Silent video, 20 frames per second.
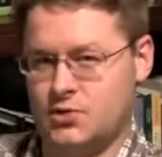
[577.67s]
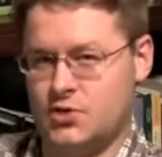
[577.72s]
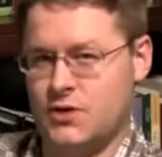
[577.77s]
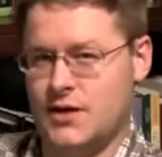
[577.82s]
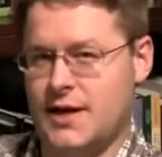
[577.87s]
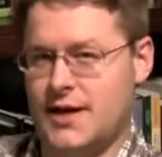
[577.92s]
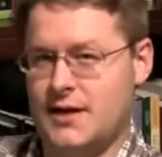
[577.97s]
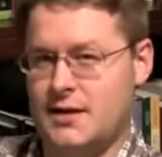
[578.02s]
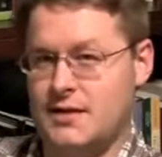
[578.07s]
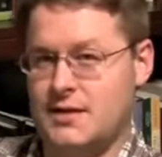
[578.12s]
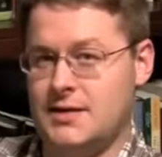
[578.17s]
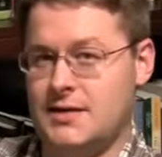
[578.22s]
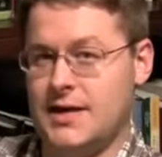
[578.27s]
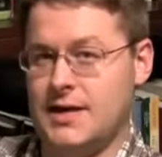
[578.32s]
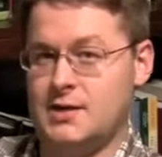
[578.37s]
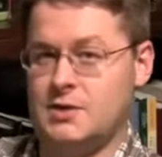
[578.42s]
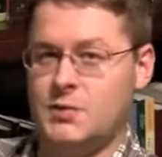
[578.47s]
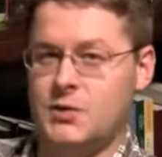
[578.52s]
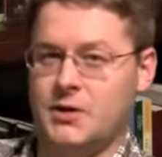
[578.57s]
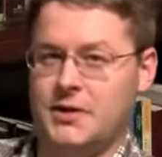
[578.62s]
trying
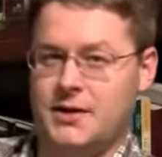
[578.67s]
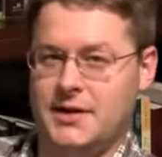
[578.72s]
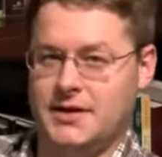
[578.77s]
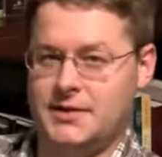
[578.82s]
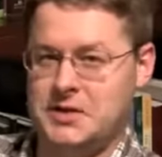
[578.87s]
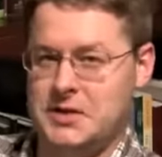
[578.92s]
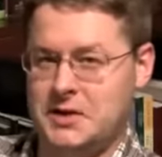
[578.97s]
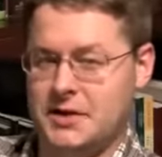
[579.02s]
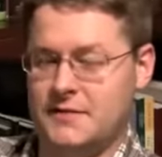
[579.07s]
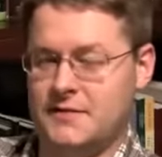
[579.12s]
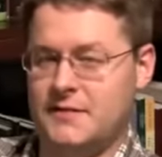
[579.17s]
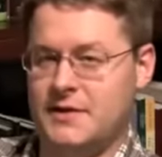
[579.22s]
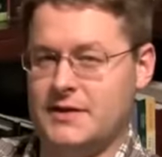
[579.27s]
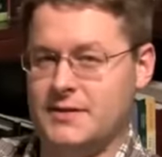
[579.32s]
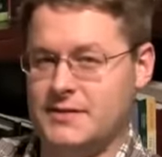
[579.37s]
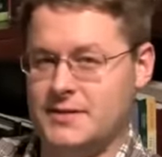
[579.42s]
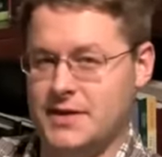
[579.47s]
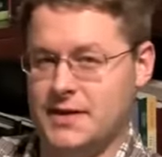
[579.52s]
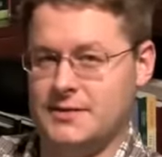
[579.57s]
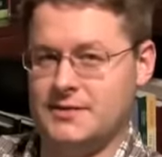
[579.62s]
desperately to
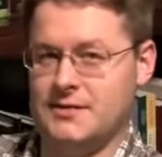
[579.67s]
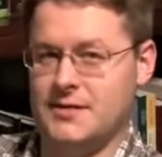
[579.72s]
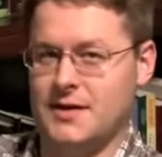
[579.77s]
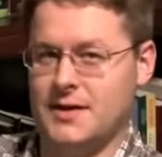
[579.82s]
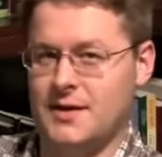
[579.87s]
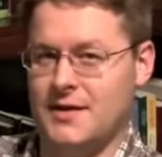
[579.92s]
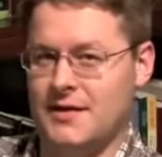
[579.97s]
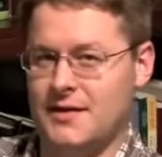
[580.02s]
convince us